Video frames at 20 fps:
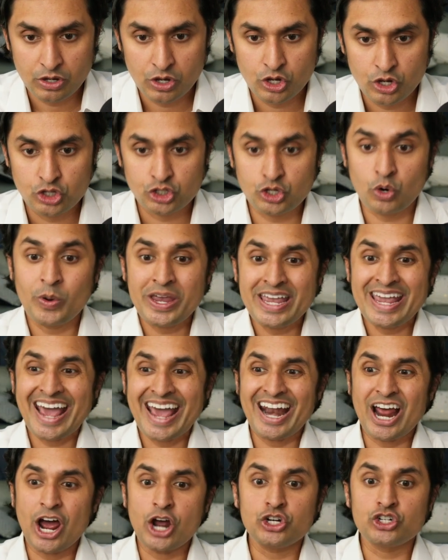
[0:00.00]
So we
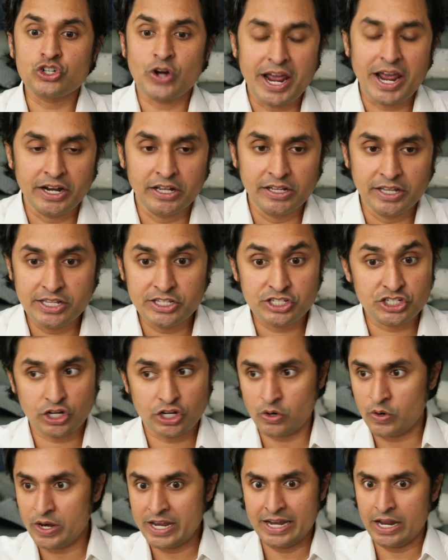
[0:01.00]
get adrenaline
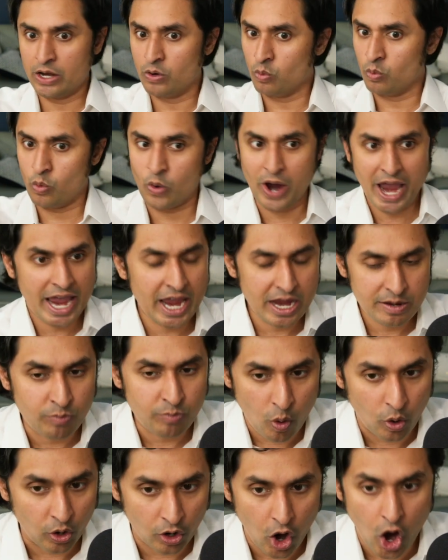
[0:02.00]
secreted way
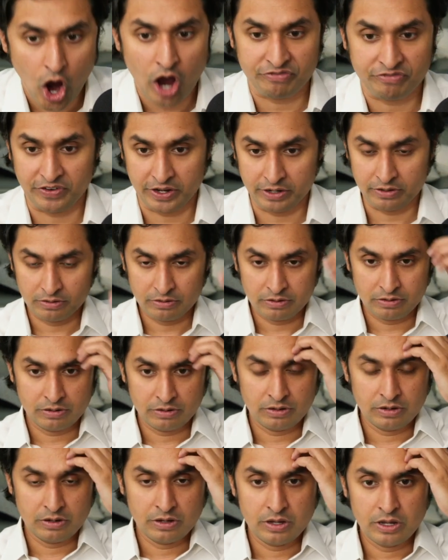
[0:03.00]
more often.
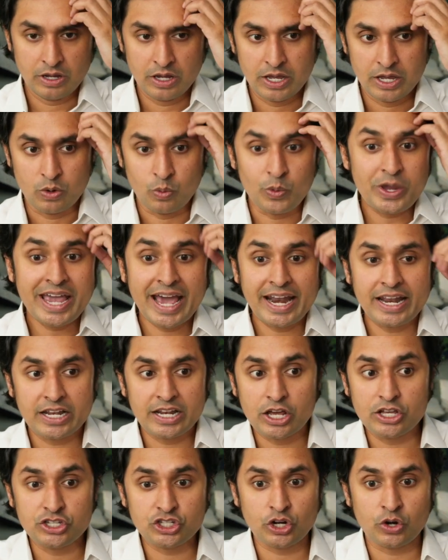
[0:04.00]
We get it
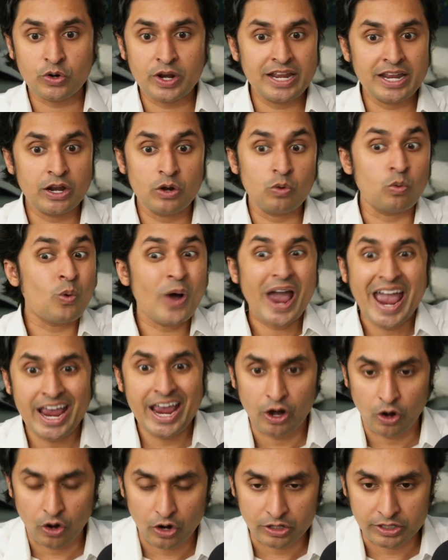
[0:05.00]
secreted way
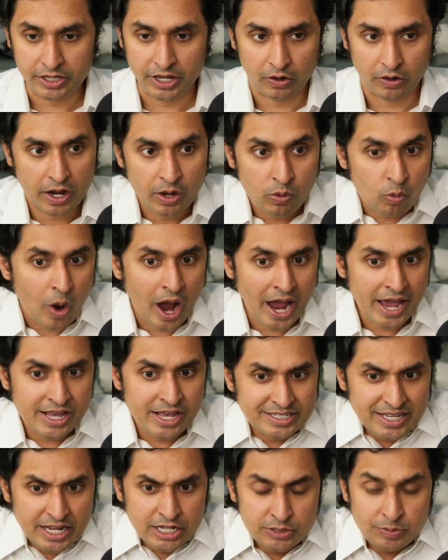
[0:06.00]
earlier. And why is
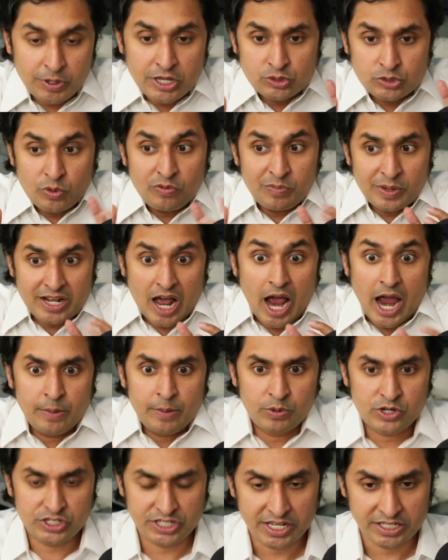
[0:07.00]
that? It's because we've been
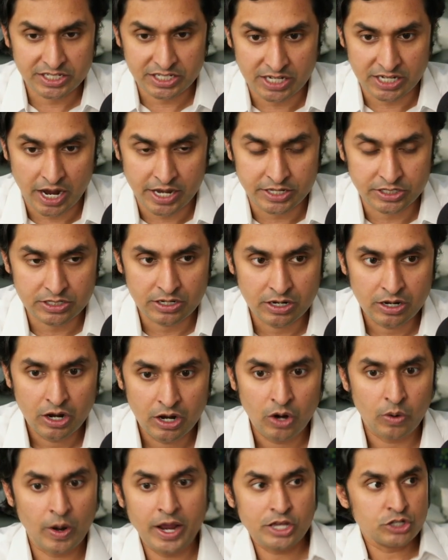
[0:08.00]
hypersensitized,
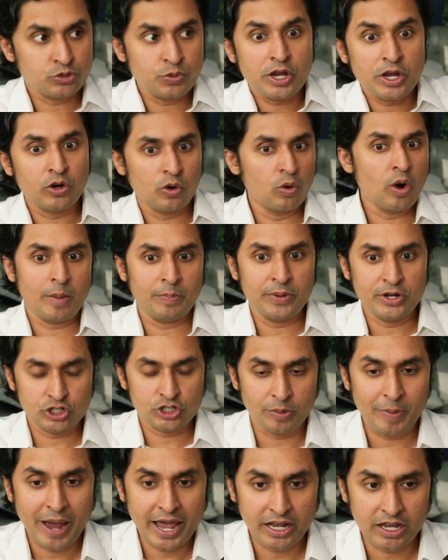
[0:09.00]
right? Because we grew up in
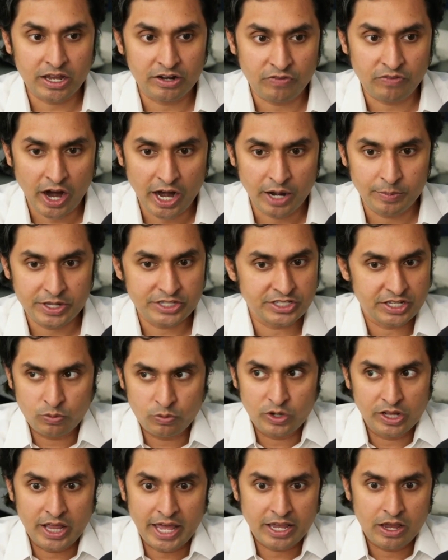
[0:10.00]
traumatic environments and
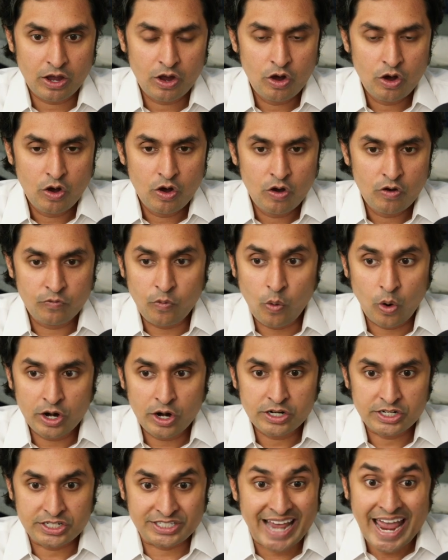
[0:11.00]
we're like, for
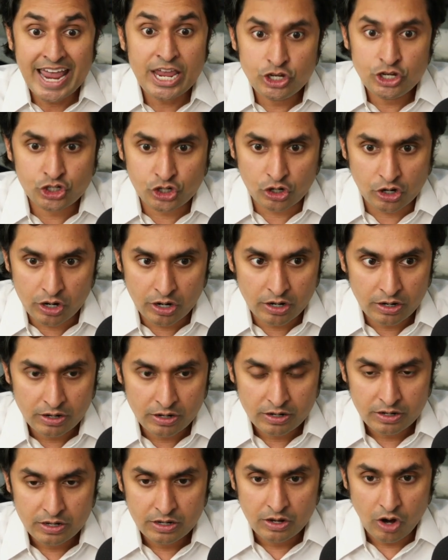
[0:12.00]
danger,
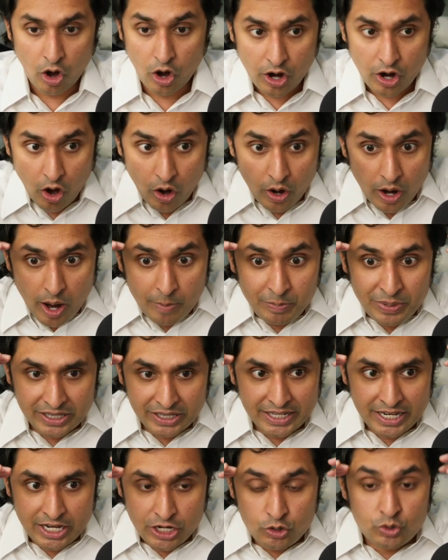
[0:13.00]
our
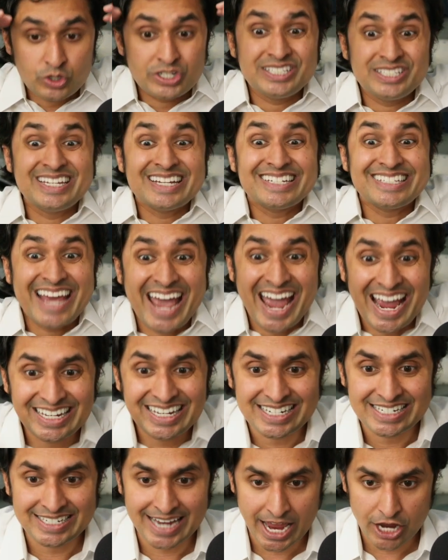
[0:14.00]
ability to
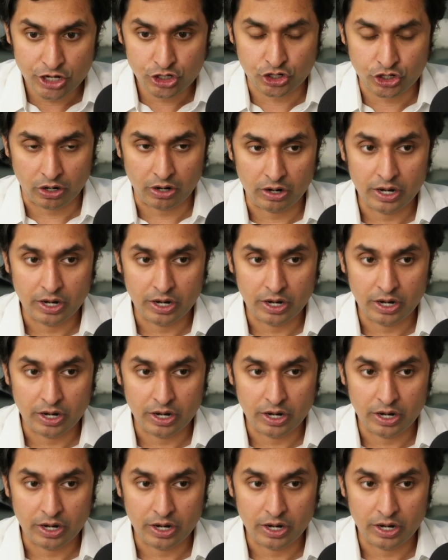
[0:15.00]
detect danger